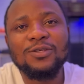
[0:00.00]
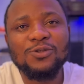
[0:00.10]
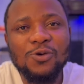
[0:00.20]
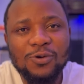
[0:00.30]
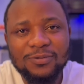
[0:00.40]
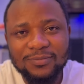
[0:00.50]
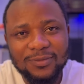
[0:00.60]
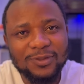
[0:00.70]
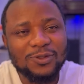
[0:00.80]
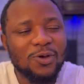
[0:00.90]
So
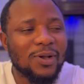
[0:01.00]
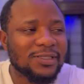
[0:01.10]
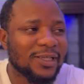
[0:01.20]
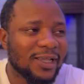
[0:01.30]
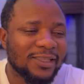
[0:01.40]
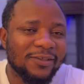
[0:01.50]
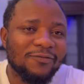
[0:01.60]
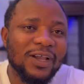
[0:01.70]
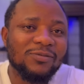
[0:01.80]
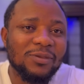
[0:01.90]
someone said the
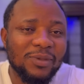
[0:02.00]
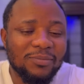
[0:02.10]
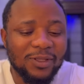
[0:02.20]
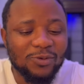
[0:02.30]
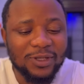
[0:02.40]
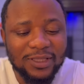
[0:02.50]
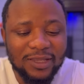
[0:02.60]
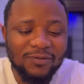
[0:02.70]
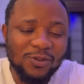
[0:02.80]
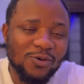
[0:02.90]
fight will be between
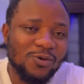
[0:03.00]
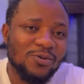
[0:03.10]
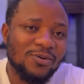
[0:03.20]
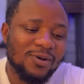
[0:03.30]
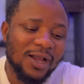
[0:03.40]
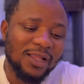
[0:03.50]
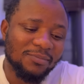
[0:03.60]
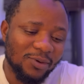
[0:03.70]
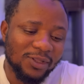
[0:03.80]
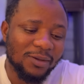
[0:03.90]
Davido
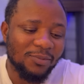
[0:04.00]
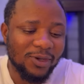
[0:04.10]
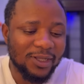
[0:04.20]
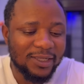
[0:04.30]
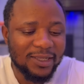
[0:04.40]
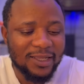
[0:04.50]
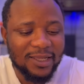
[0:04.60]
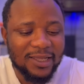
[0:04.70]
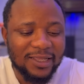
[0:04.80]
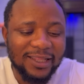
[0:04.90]
and Burna Boy.
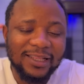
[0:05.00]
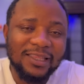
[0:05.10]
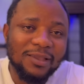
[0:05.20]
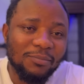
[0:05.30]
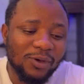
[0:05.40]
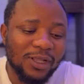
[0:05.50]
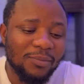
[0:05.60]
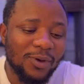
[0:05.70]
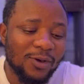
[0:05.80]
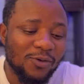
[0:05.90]
That the
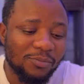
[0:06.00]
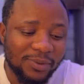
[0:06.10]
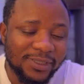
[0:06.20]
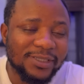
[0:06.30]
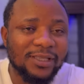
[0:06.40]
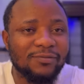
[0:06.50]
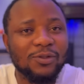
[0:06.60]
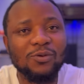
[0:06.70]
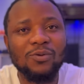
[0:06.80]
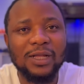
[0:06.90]
Burna Boy could beat
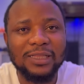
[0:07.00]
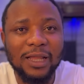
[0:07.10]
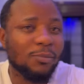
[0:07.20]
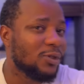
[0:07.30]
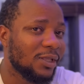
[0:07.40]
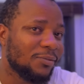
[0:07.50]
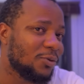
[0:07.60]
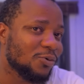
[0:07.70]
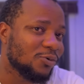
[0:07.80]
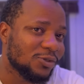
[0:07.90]
Davido at last, but
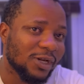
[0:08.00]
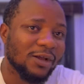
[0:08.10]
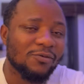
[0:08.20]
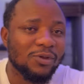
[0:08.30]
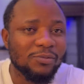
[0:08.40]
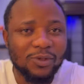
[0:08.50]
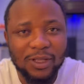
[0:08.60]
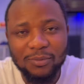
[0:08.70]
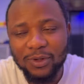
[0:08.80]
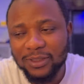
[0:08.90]
Davido would drag with
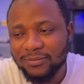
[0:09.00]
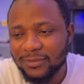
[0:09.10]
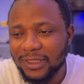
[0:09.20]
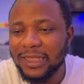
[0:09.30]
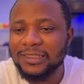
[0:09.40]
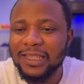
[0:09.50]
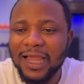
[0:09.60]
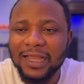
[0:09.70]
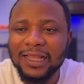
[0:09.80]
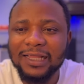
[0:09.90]
Burna Boy. Now say I,
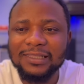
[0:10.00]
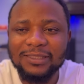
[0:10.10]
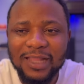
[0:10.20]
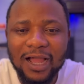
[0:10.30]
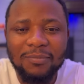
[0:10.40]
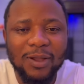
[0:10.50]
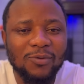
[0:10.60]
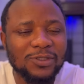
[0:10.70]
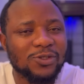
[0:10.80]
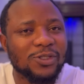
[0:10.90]
I, now my
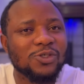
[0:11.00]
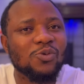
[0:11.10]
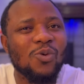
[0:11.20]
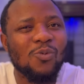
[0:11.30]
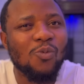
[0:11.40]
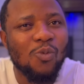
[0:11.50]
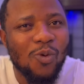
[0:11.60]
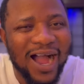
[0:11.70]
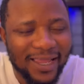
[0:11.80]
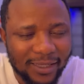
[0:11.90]
question is
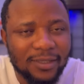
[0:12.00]
why?